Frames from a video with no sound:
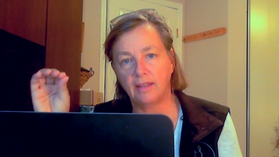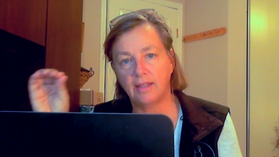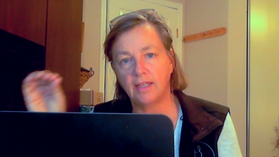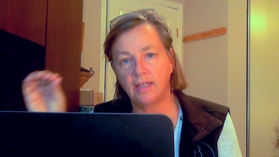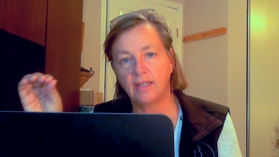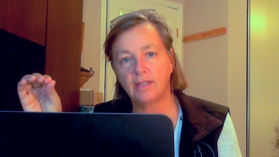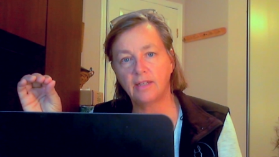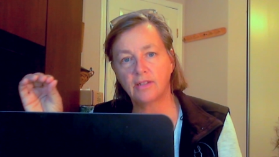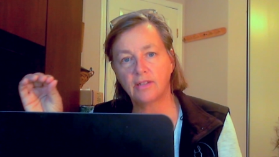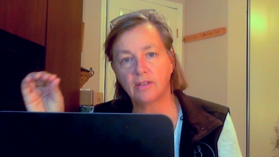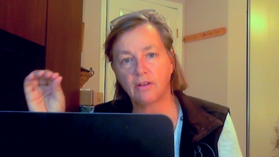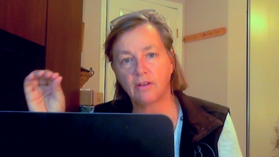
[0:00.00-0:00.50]

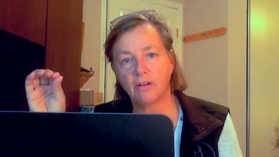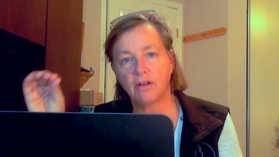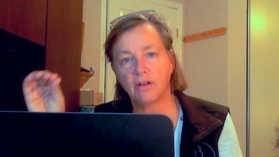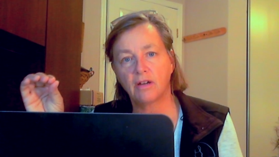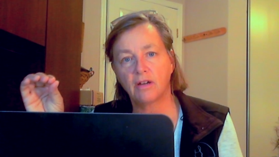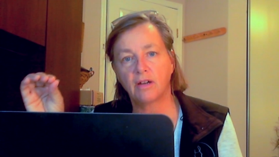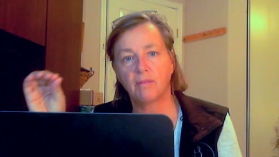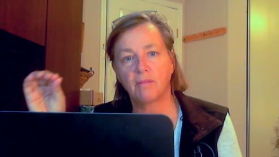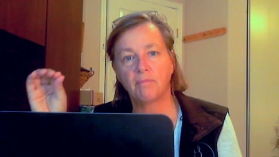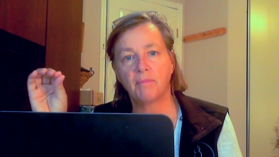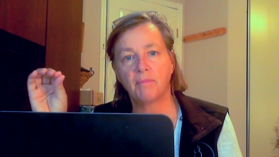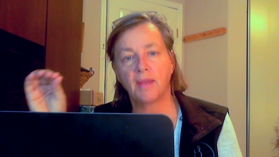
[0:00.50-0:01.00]
These
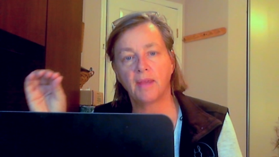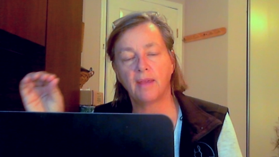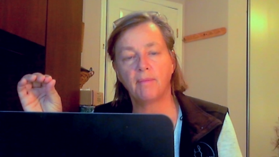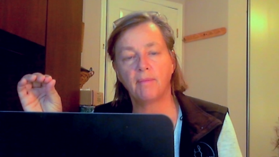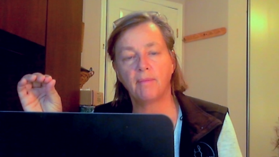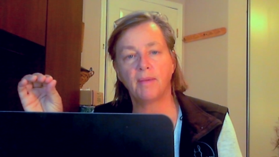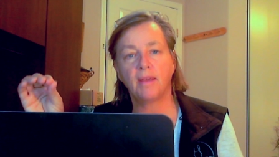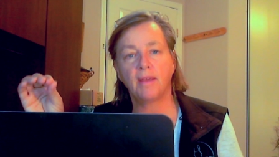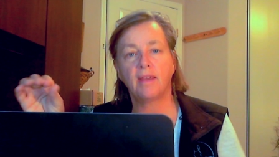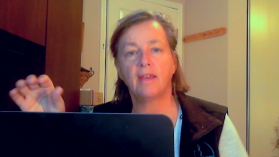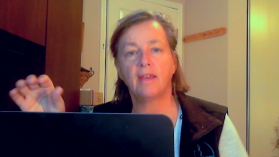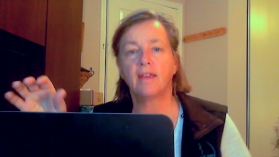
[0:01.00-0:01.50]
are
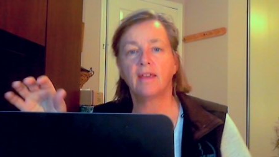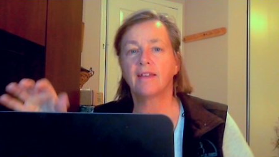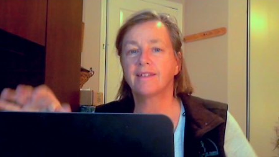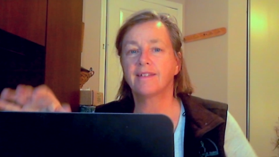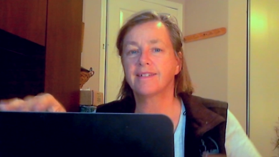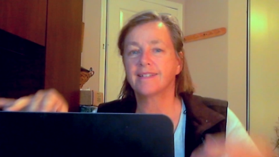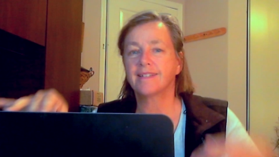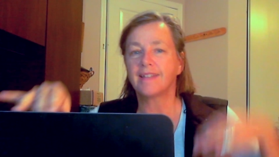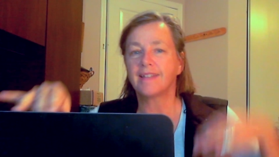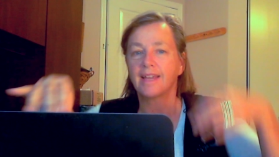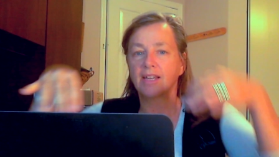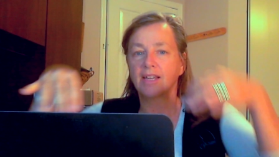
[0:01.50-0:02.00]
maybe
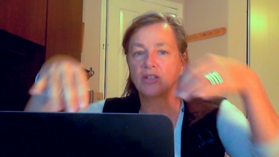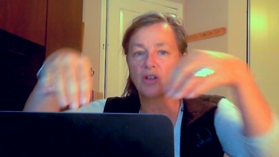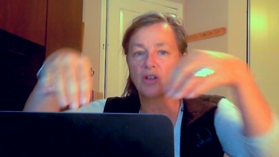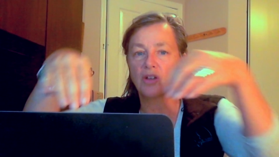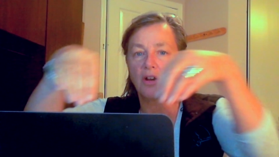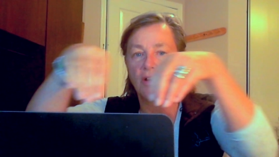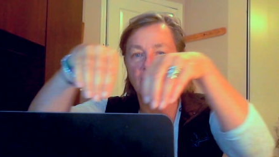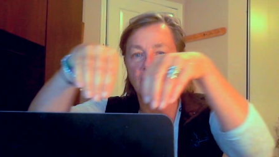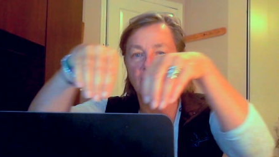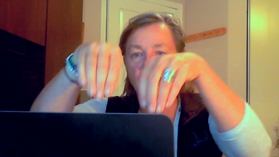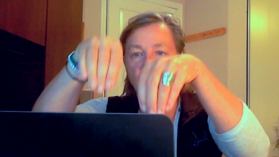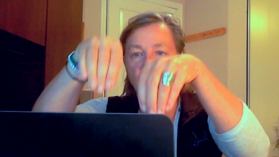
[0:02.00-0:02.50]
its legs
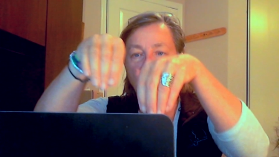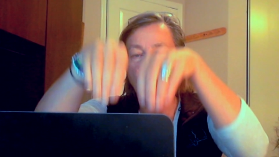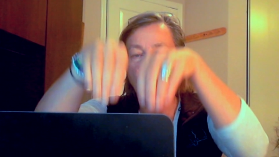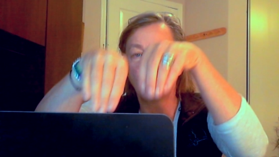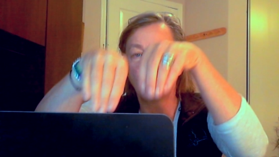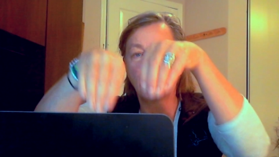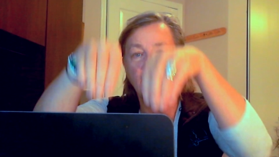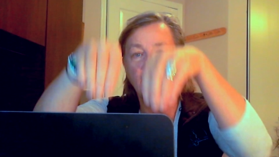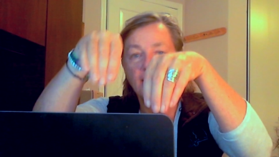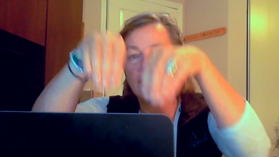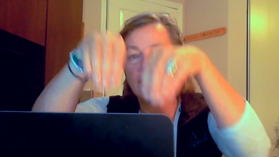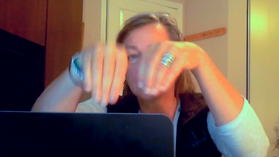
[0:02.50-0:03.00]
aren't
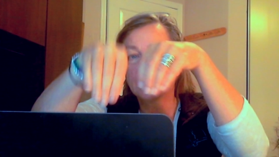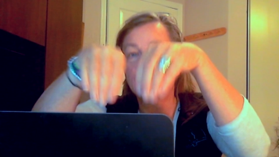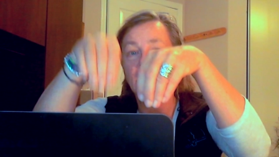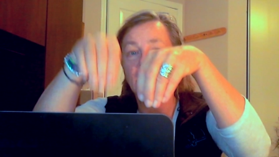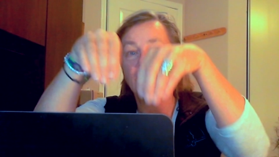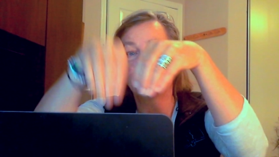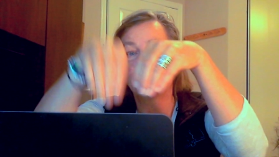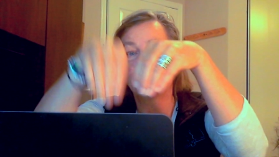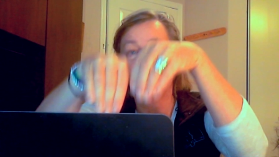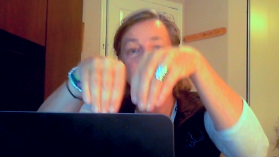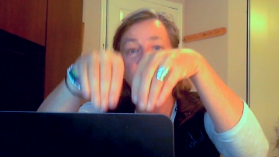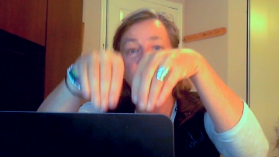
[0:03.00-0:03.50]
quite
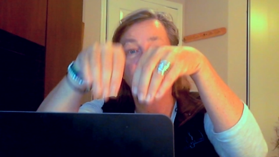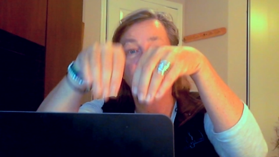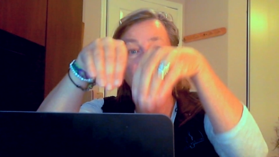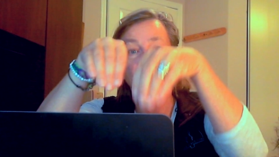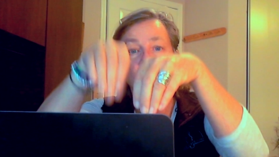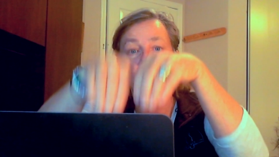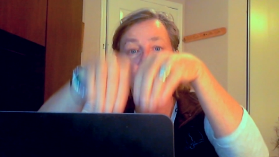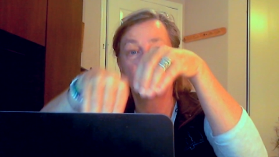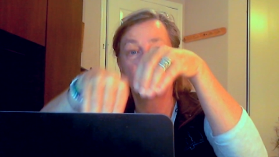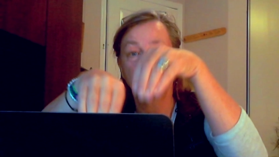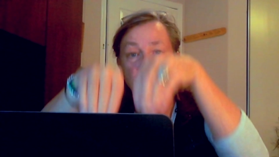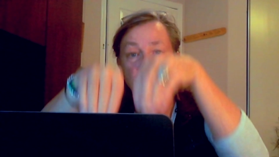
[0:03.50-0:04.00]
level over
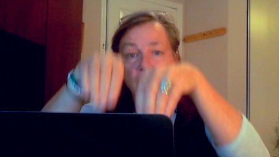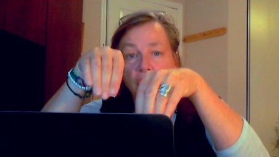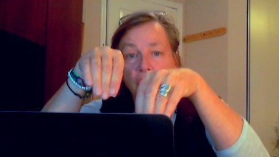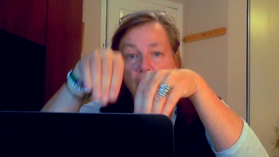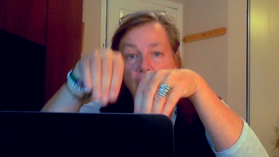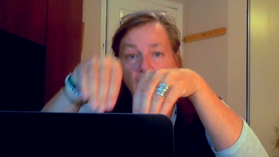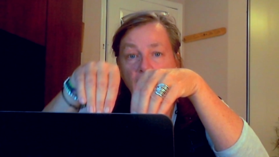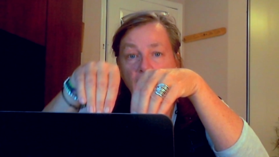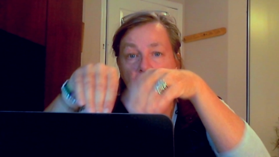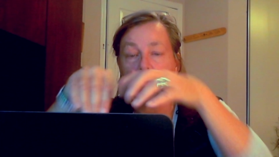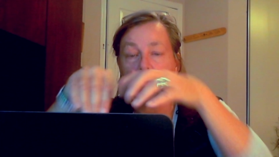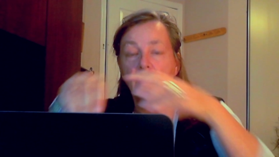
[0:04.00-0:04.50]
one
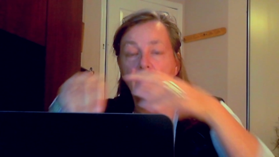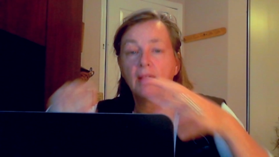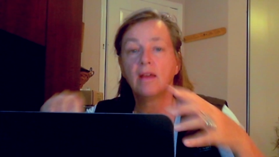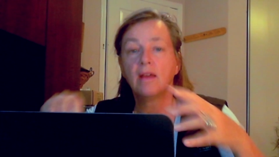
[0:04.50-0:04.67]
jump,